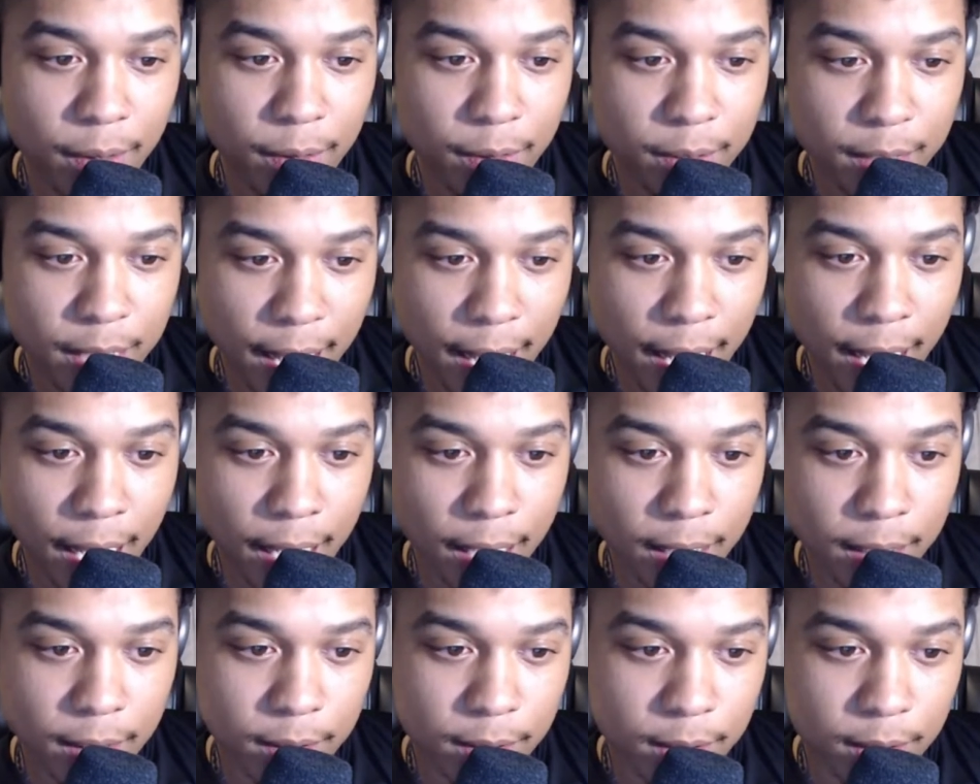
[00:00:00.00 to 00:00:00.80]
Yeah.
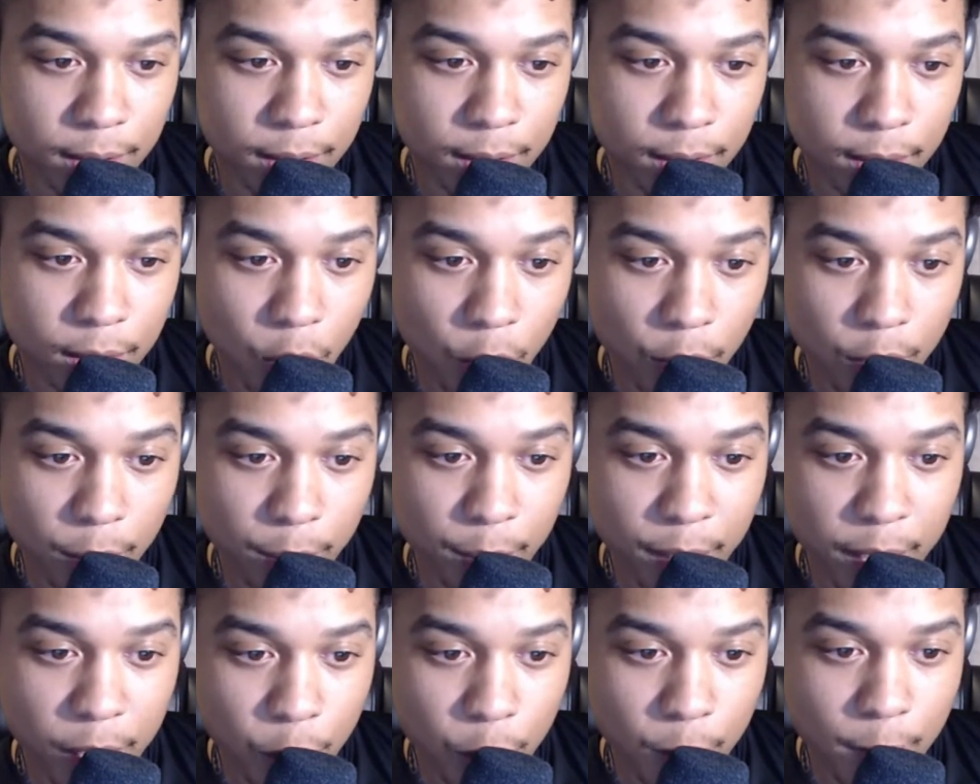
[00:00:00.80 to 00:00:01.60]

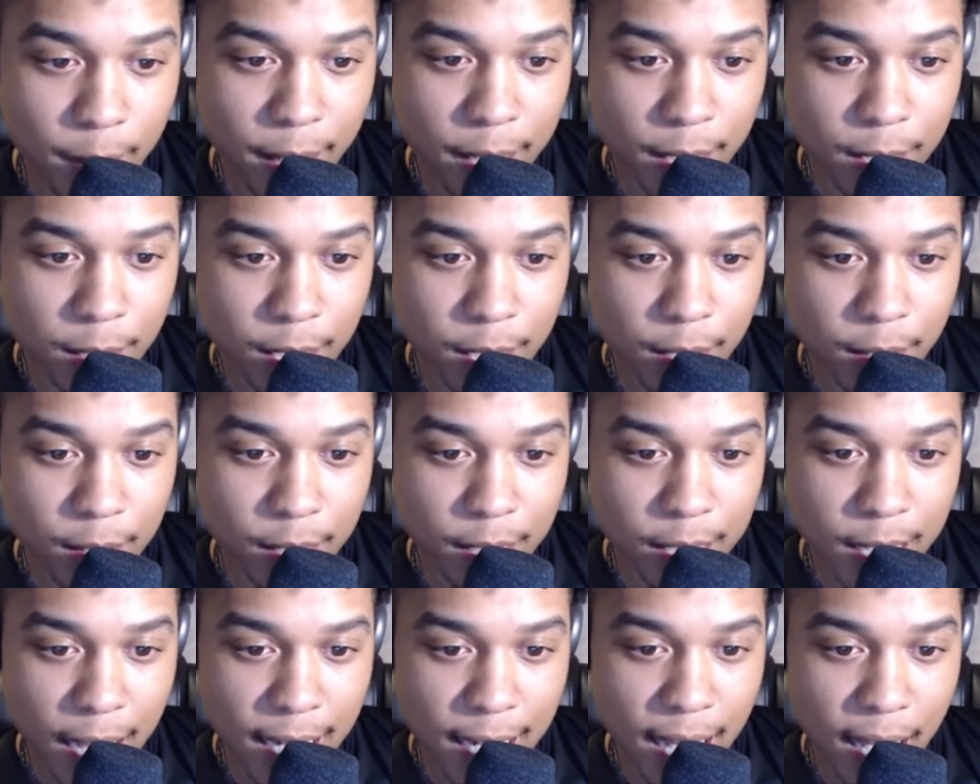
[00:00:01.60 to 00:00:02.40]
Notably, Ube Senior
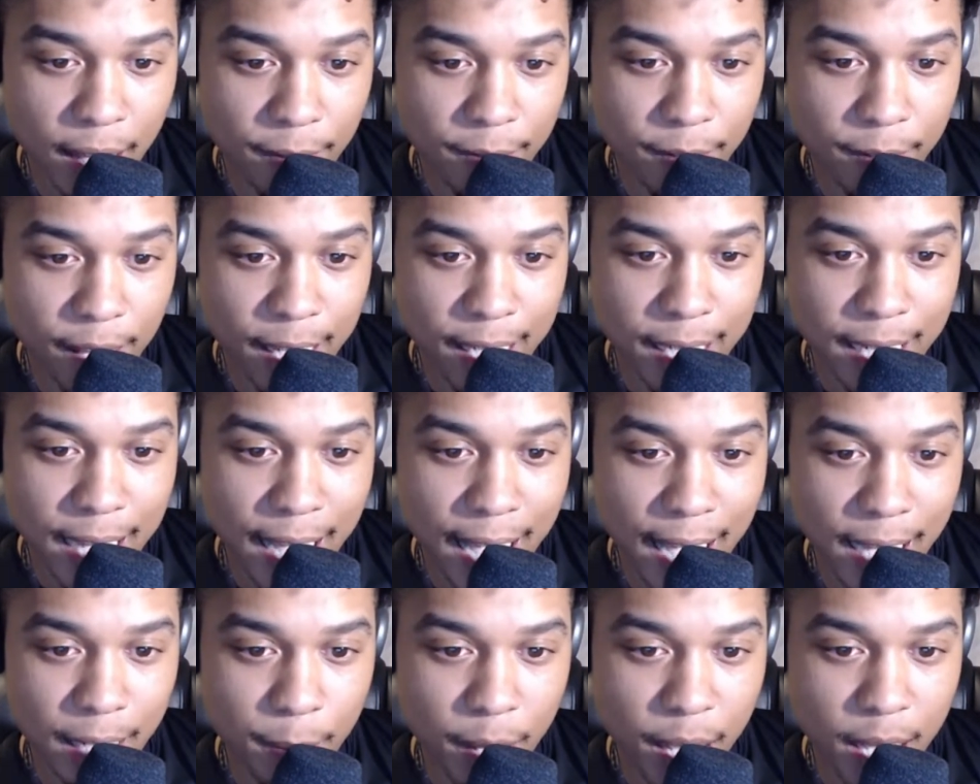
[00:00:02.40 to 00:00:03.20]
did not have any
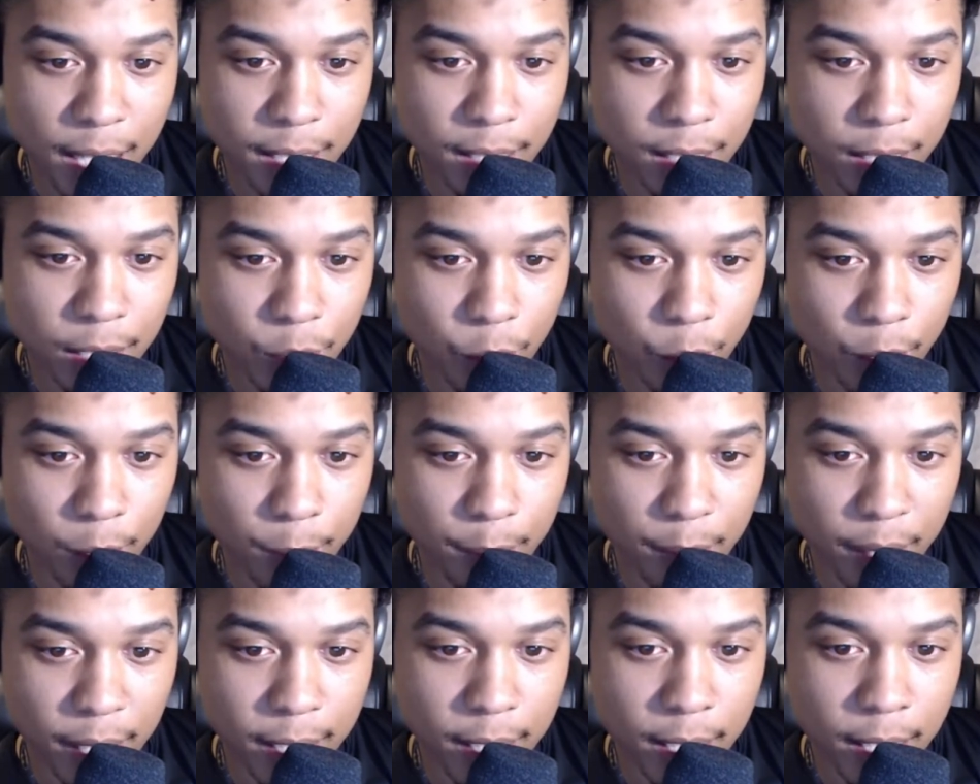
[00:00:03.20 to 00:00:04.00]
animosity toward
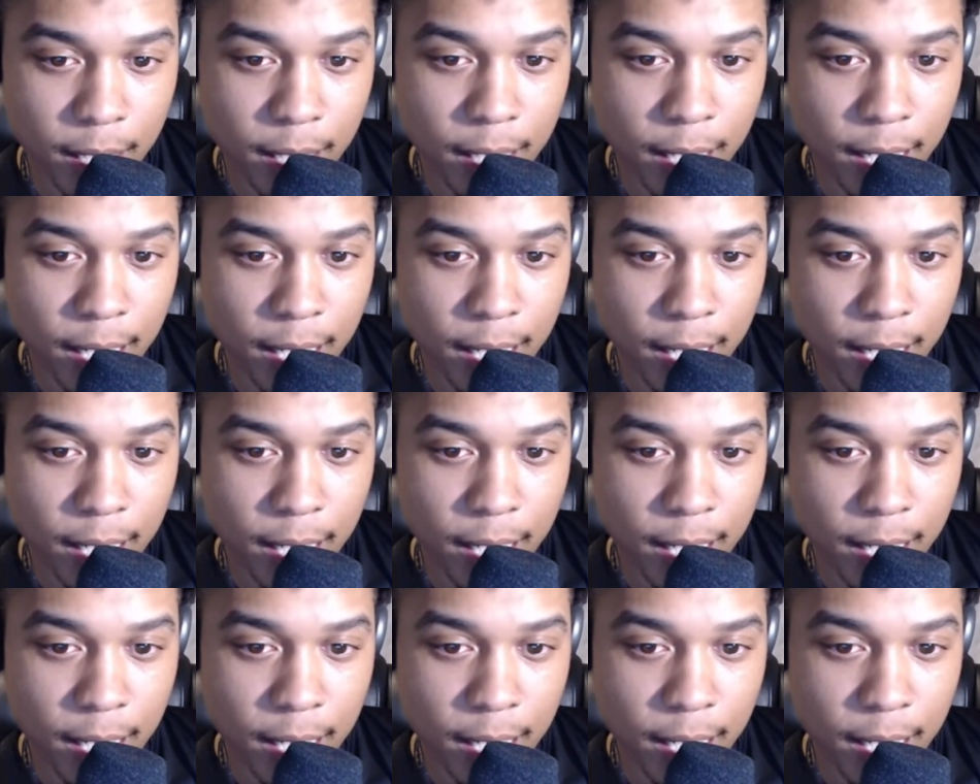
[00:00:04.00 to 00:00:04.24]
Benn.